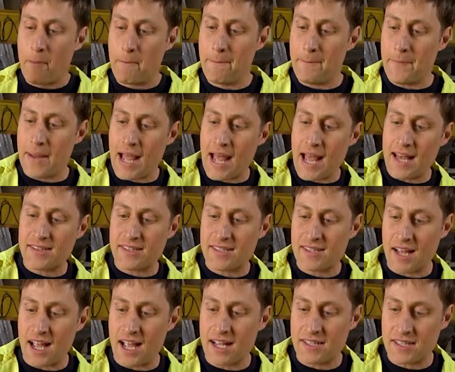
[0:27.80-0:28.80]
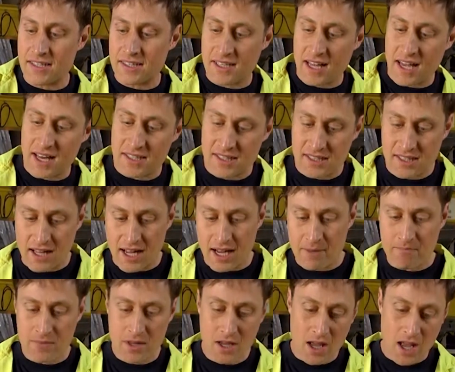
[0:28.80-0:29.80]
mad scientist kind of
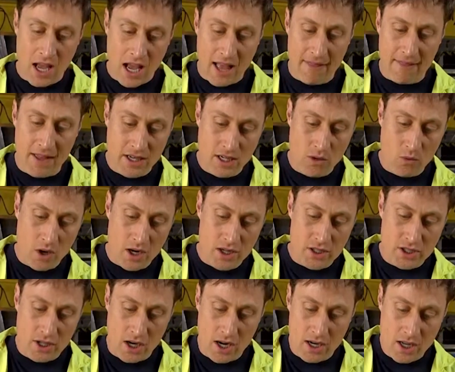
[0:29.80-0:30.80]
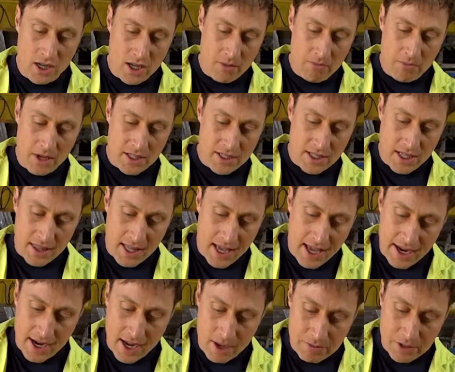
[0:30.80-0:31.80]
slime. And then you want to start mixing
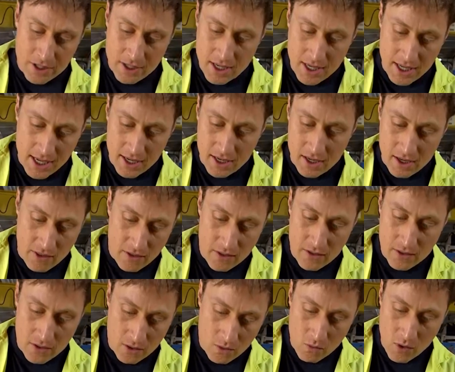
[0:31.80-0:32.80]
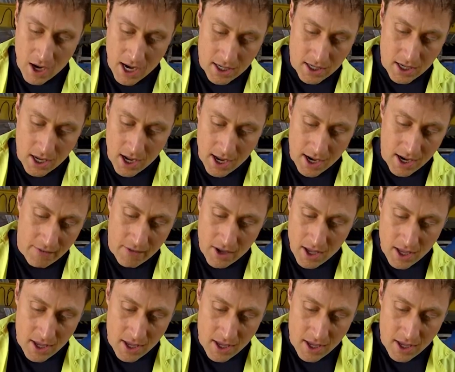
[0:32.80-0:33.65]
that up till you get the right kind of